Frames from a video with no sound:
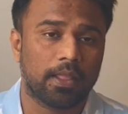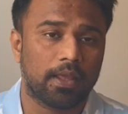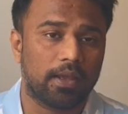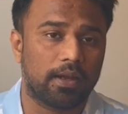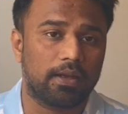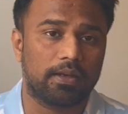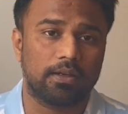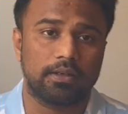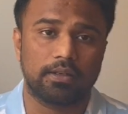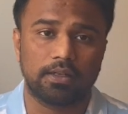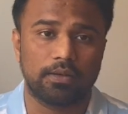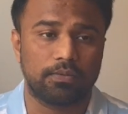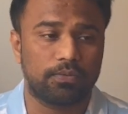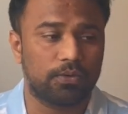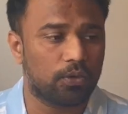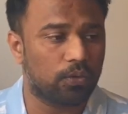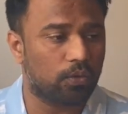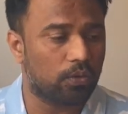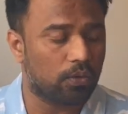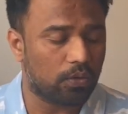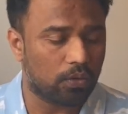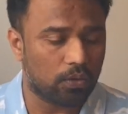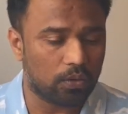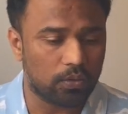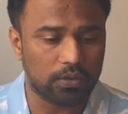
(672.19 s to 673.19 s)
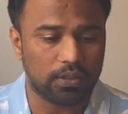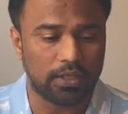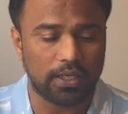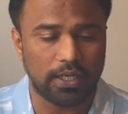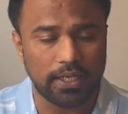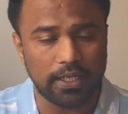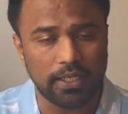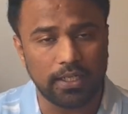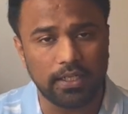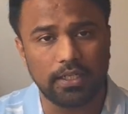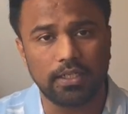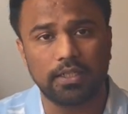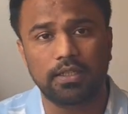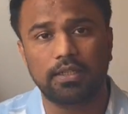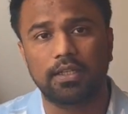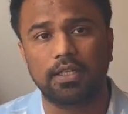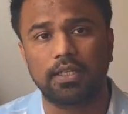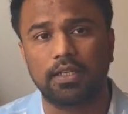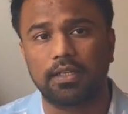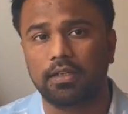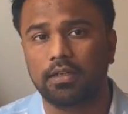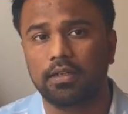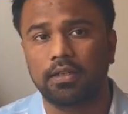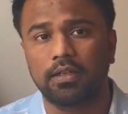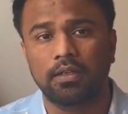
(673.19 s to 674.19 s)
And if you own
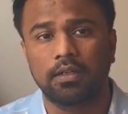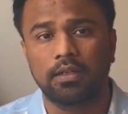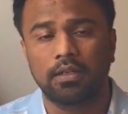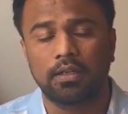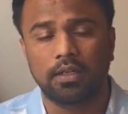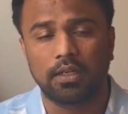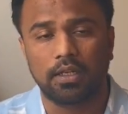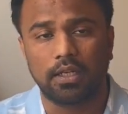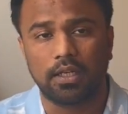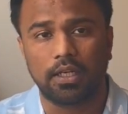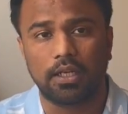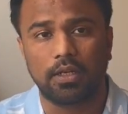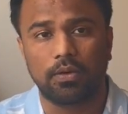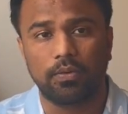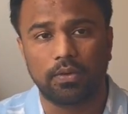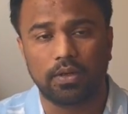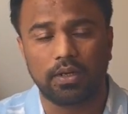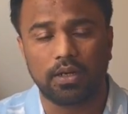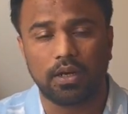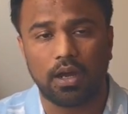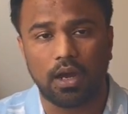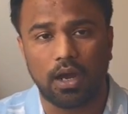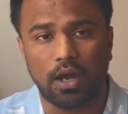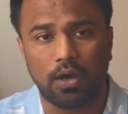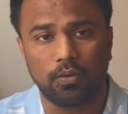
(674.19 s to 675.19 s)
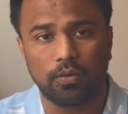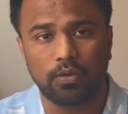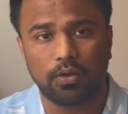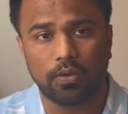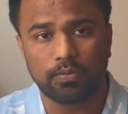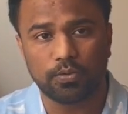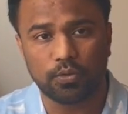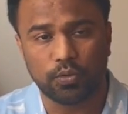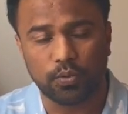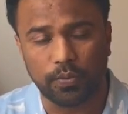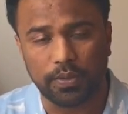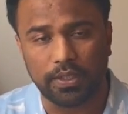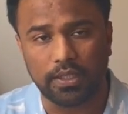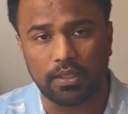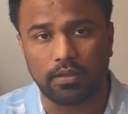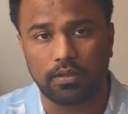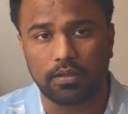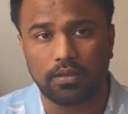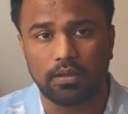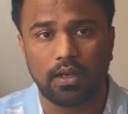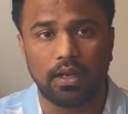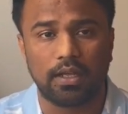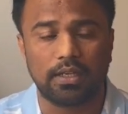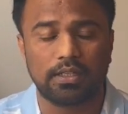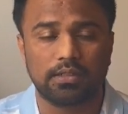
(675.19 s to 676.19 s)
anything even out of
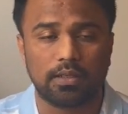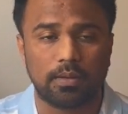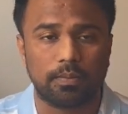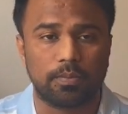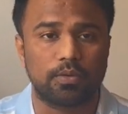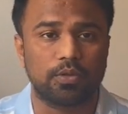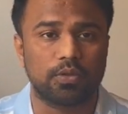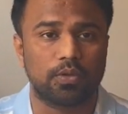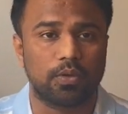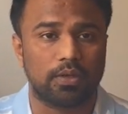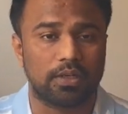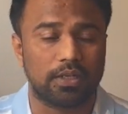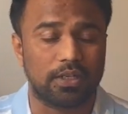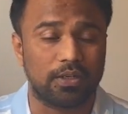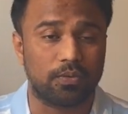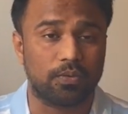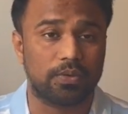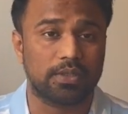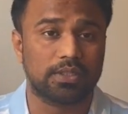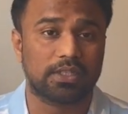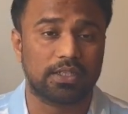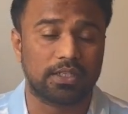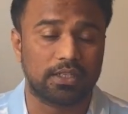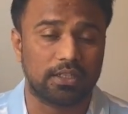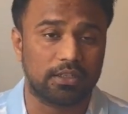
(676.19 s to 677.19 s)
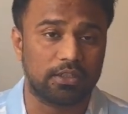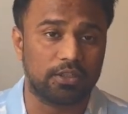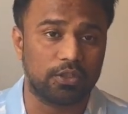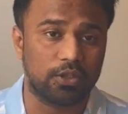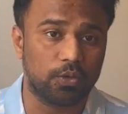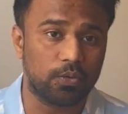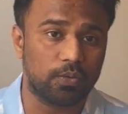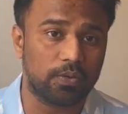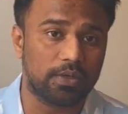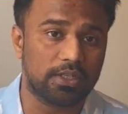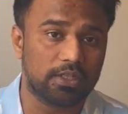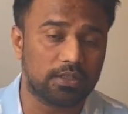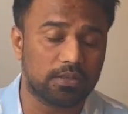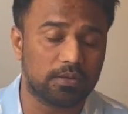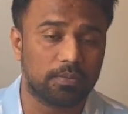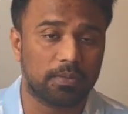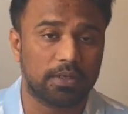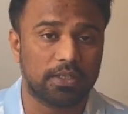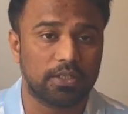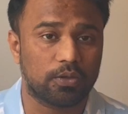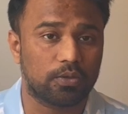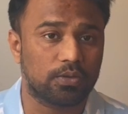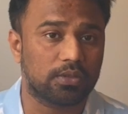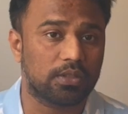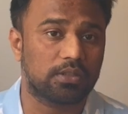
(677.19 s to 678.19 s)
Sweden, like suppose you are investing in US by
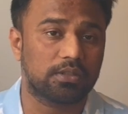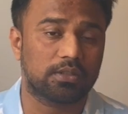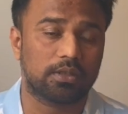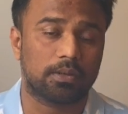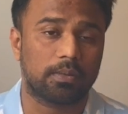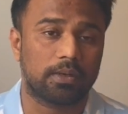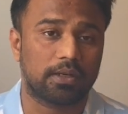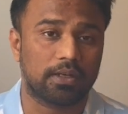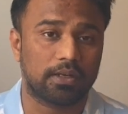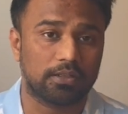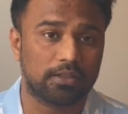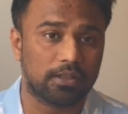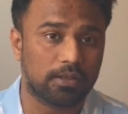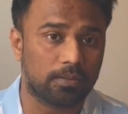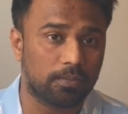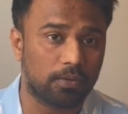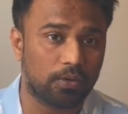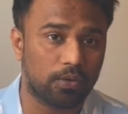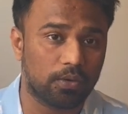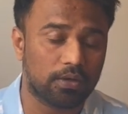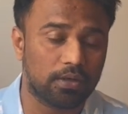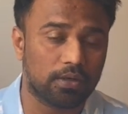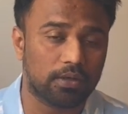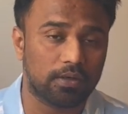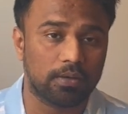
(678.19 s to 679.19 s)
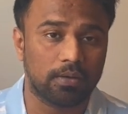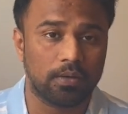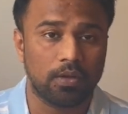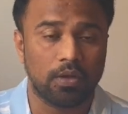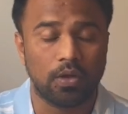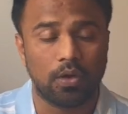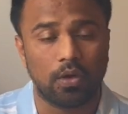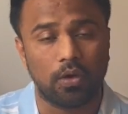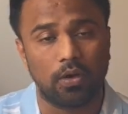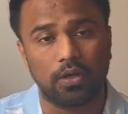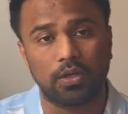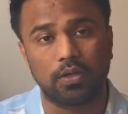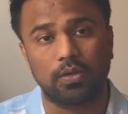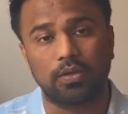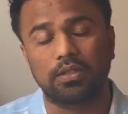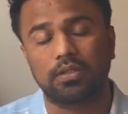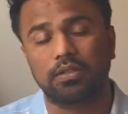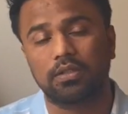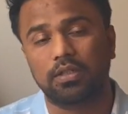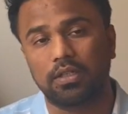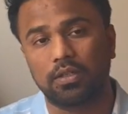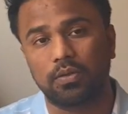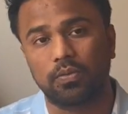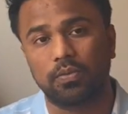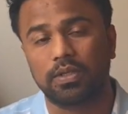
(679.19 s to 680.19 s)
using some another broker, or you are
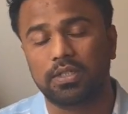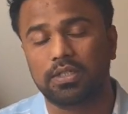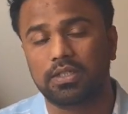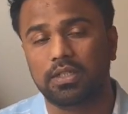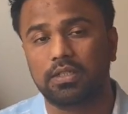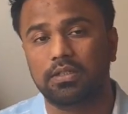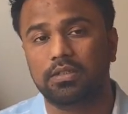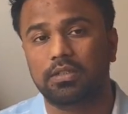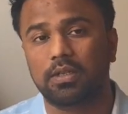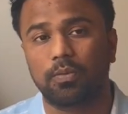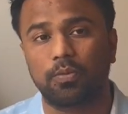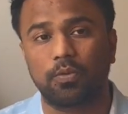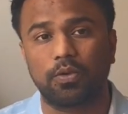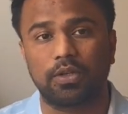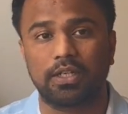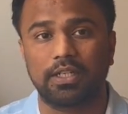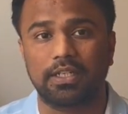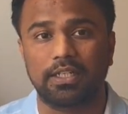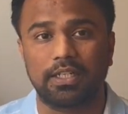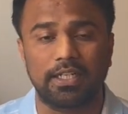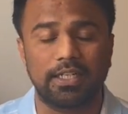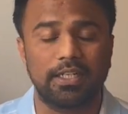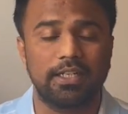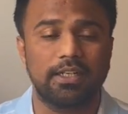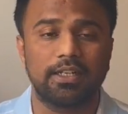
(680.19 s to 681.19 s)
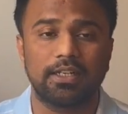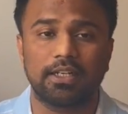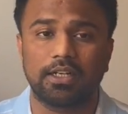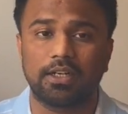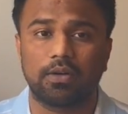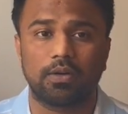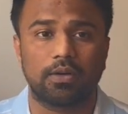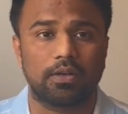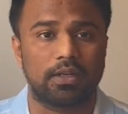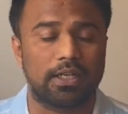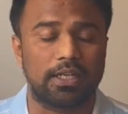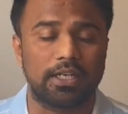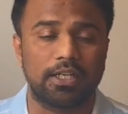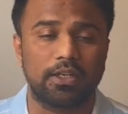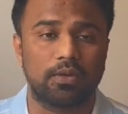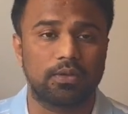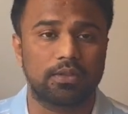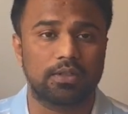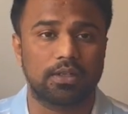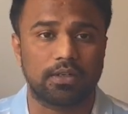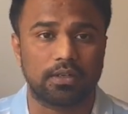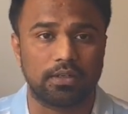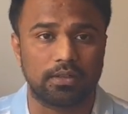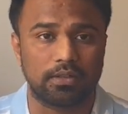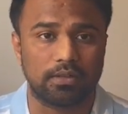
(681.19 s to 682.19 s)
investing somewhere in India or any
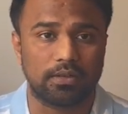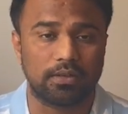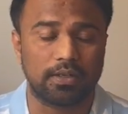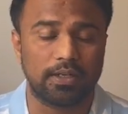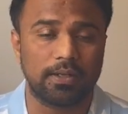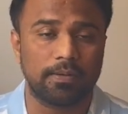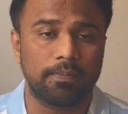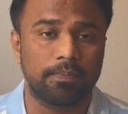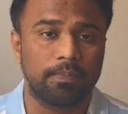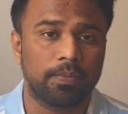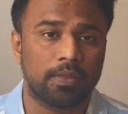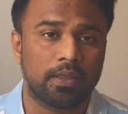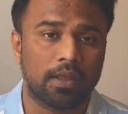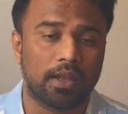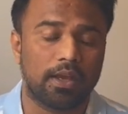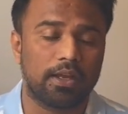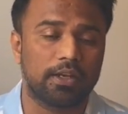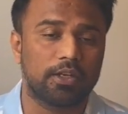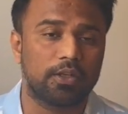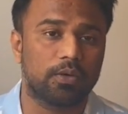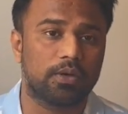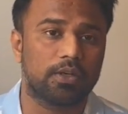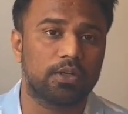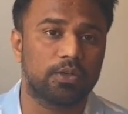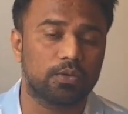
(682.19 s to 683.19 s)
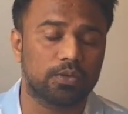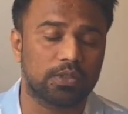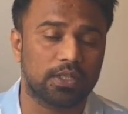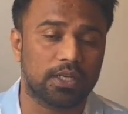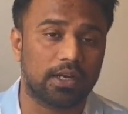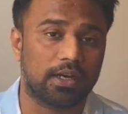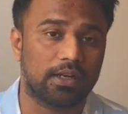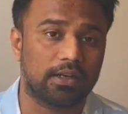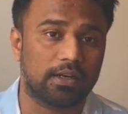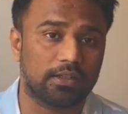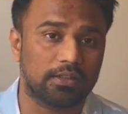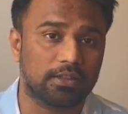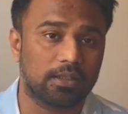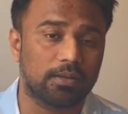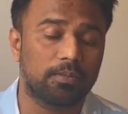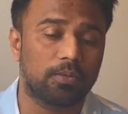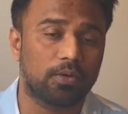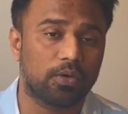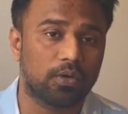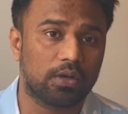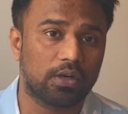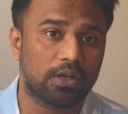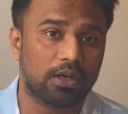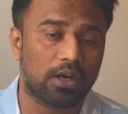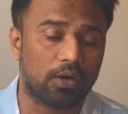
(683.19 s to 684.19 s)
other country and you are using another
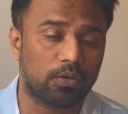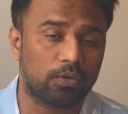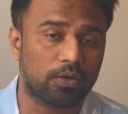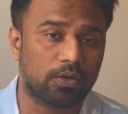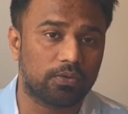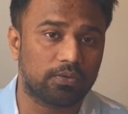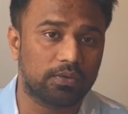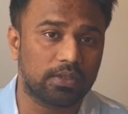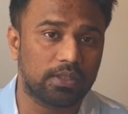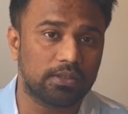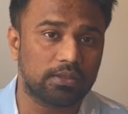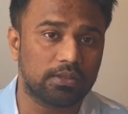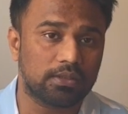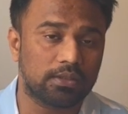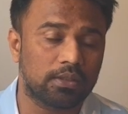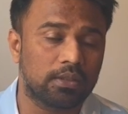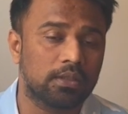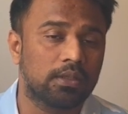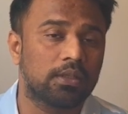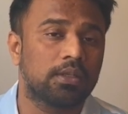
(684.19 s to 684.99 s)
broker out of this,